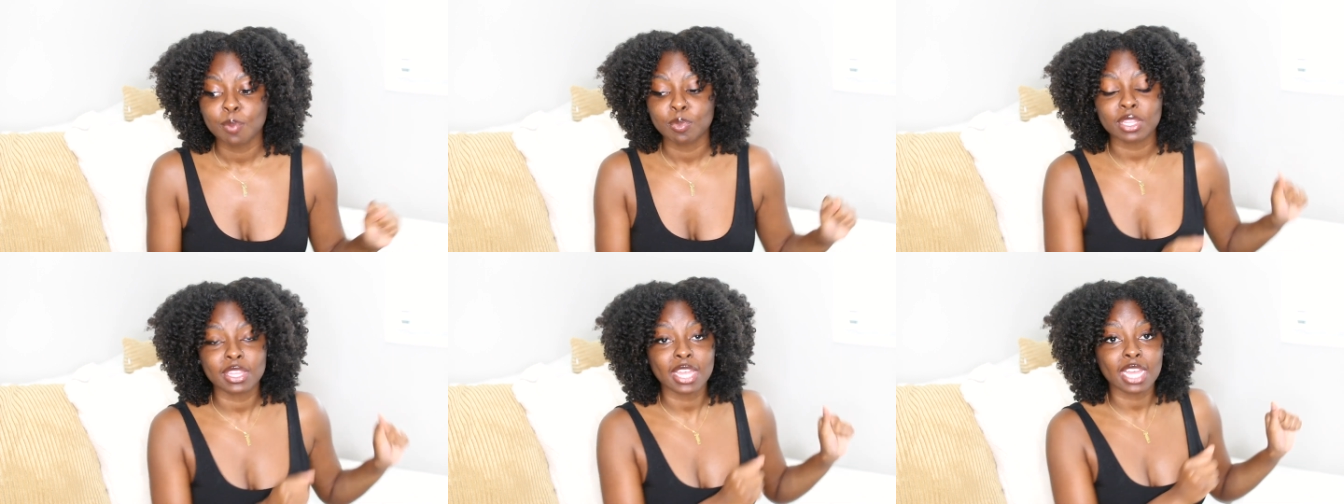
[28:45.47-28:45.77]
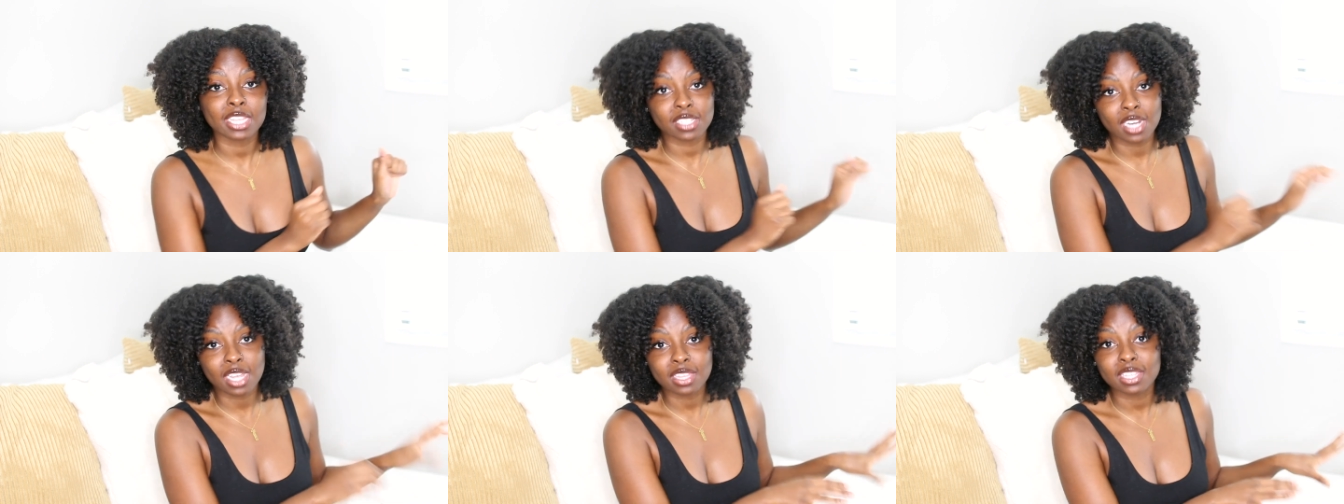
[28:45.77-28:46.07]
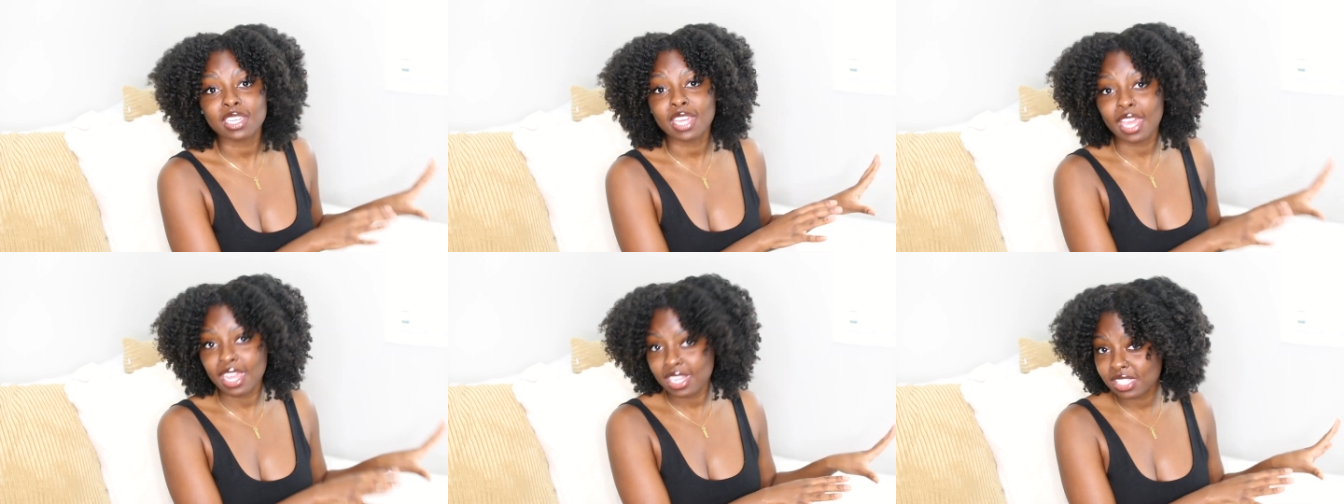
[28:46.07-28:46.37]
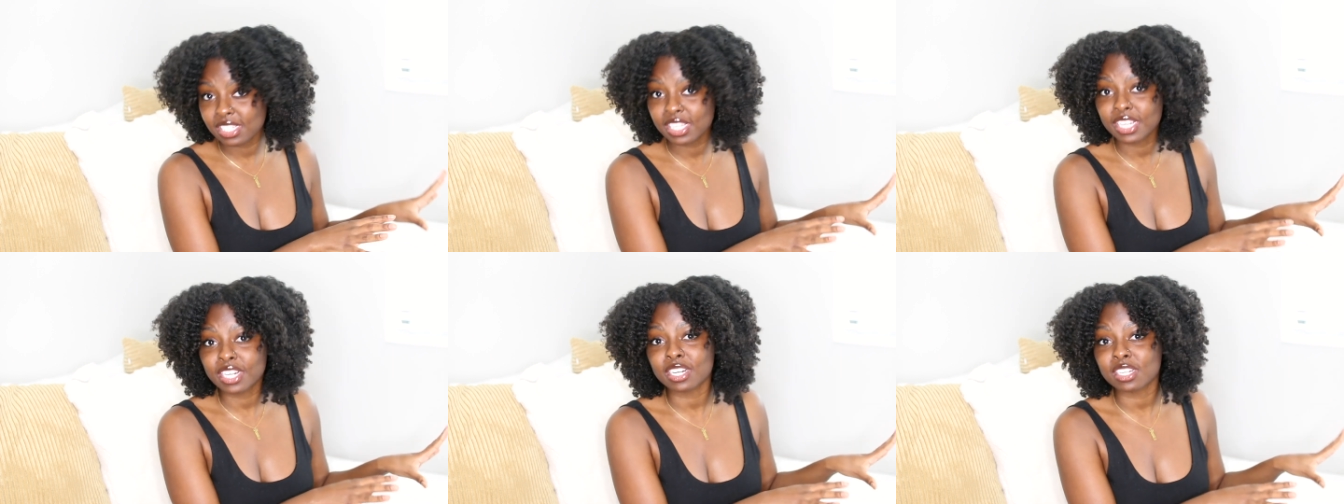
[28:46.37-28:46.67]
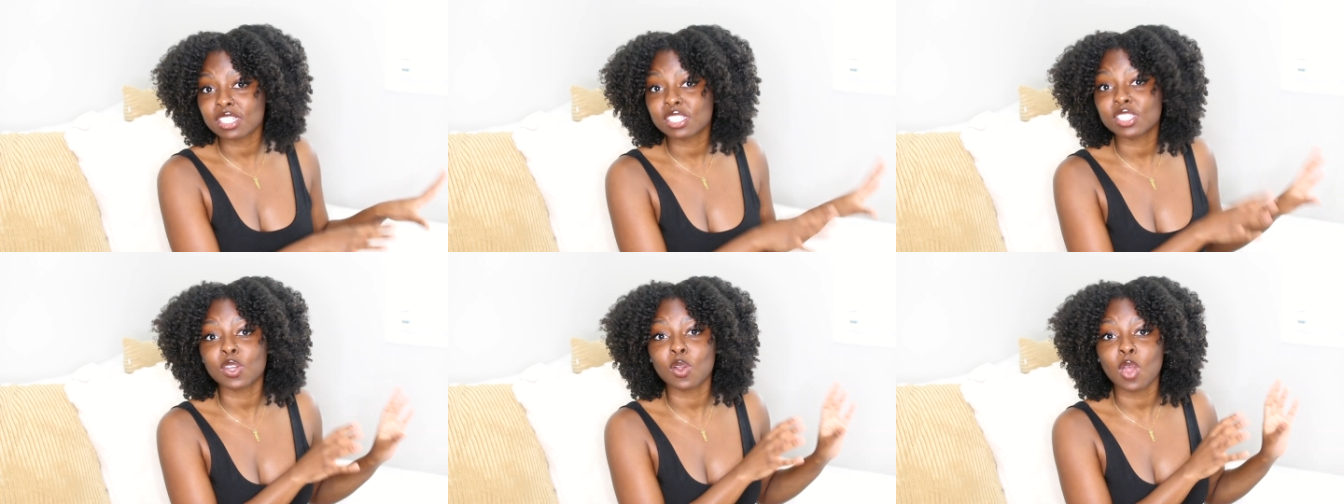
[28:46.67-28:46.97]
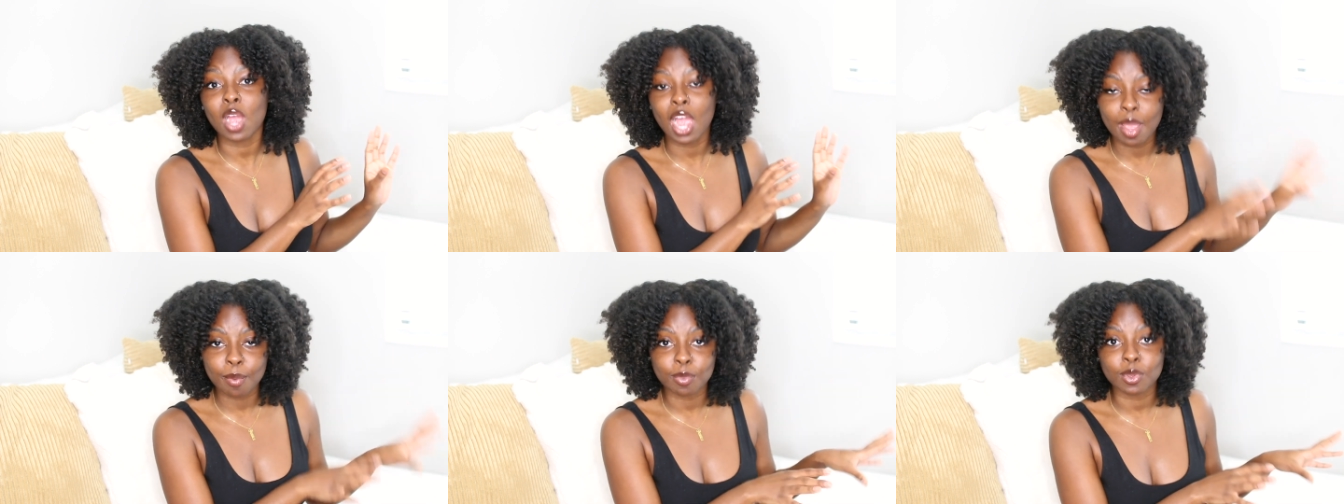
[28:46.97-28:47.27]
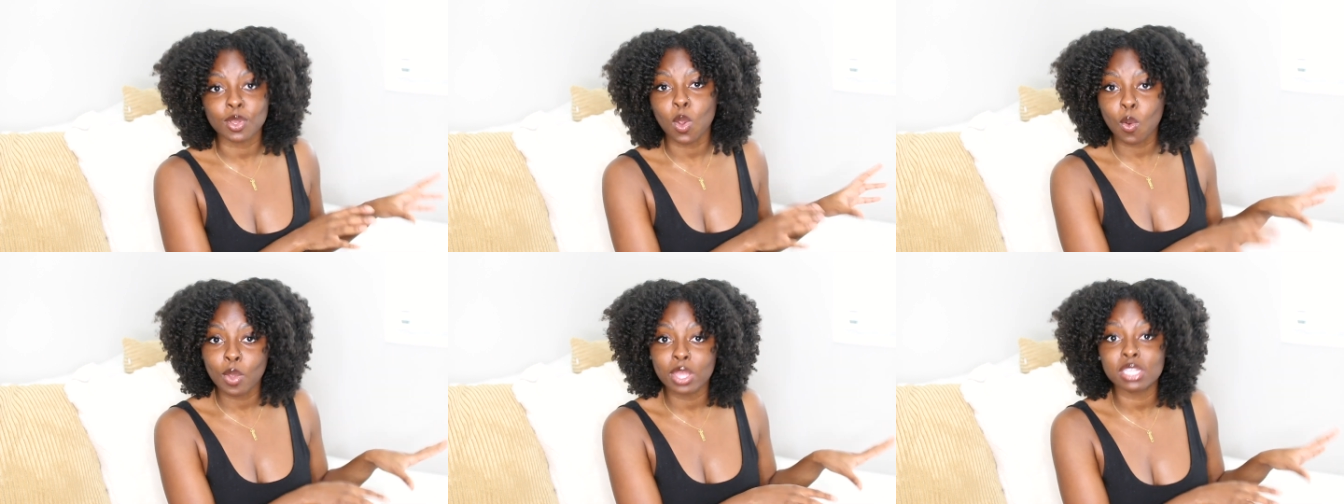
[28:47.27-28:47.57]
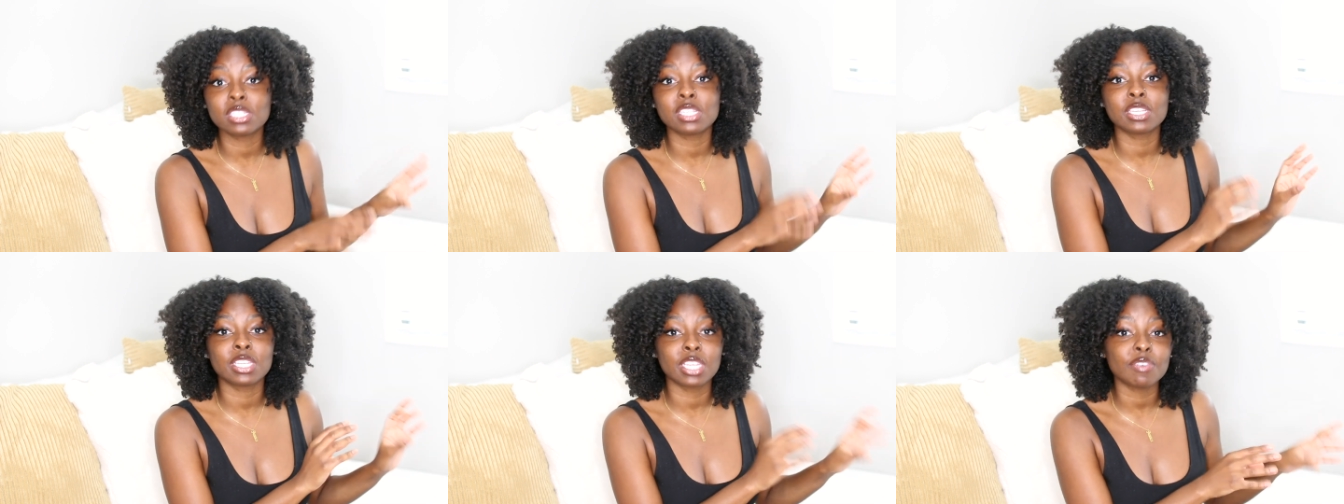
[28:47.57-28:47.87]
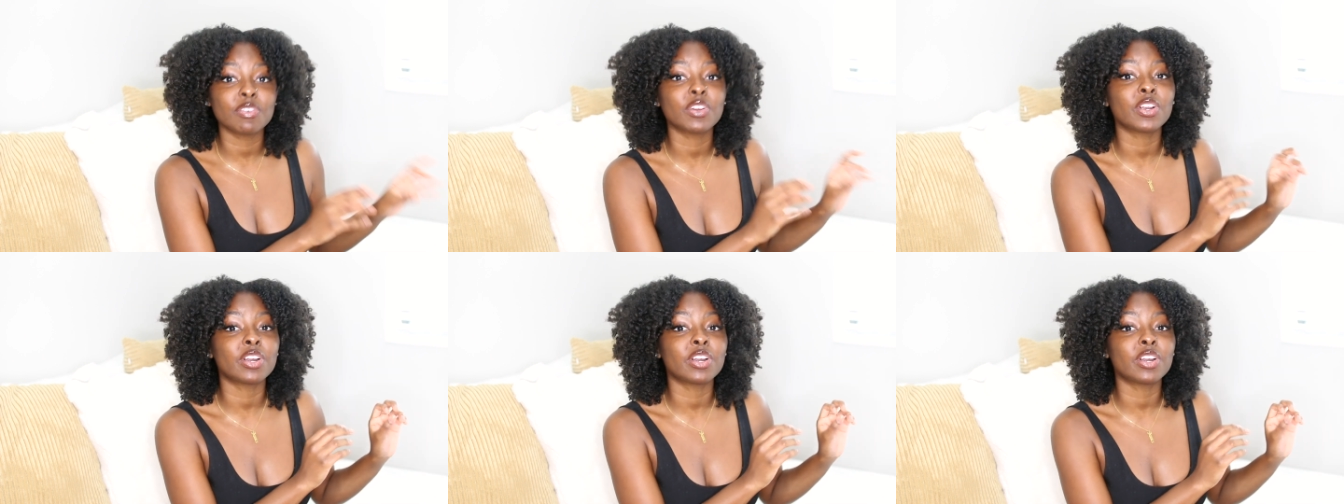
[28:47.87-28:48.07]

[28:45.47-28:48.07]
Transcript: but that's not the case here so I'm going to give